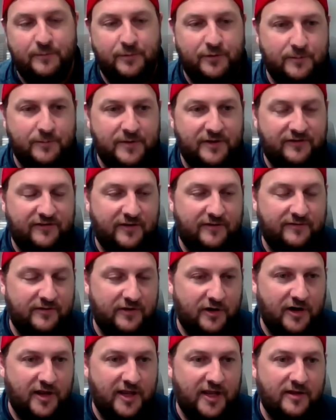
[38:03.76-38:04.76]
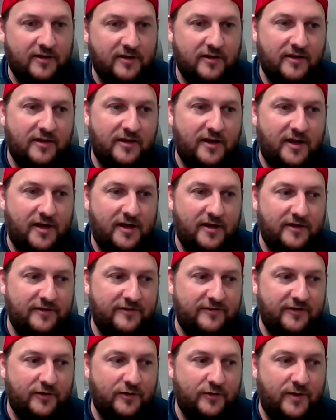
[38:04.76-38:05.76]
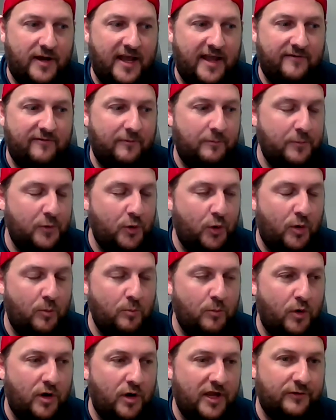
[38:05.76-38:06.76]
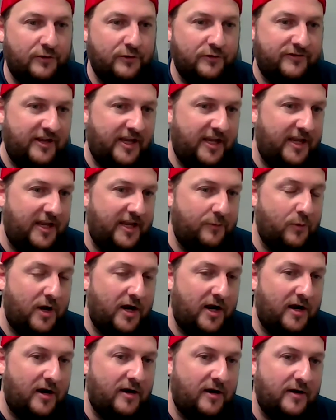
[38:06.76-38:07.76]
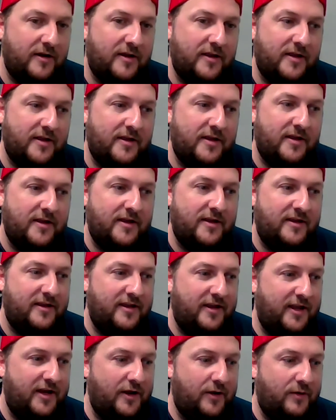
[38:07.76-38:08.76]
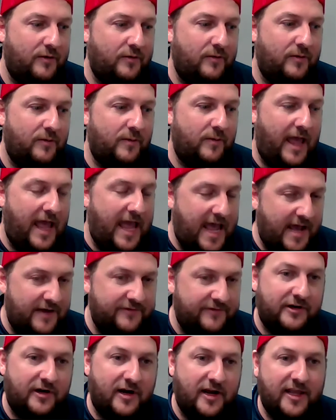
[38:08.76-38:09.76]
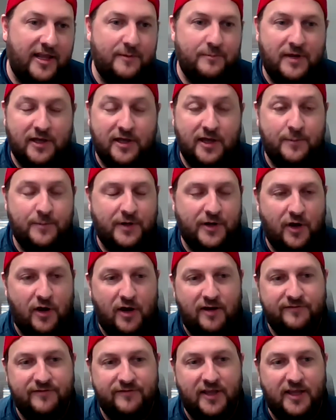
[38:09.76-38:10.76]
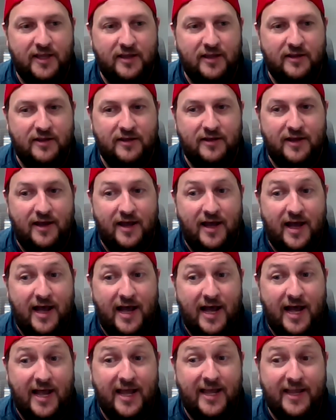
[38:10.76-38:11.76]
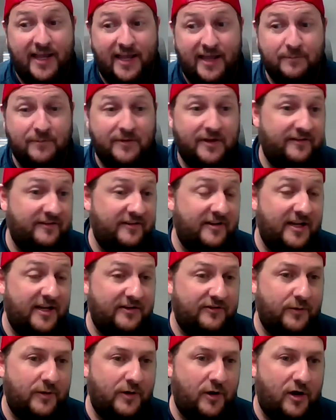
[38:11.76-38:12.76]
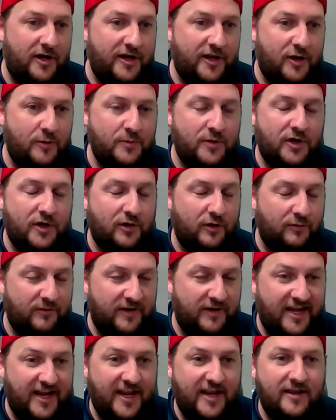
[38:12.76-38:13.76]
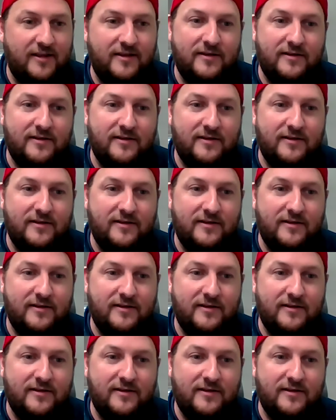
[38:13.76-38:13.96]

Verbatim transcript: improvement, self learning. So I have a morning routine where, you know, after I get my cup of coffee, I am listening to an audiobook or reading.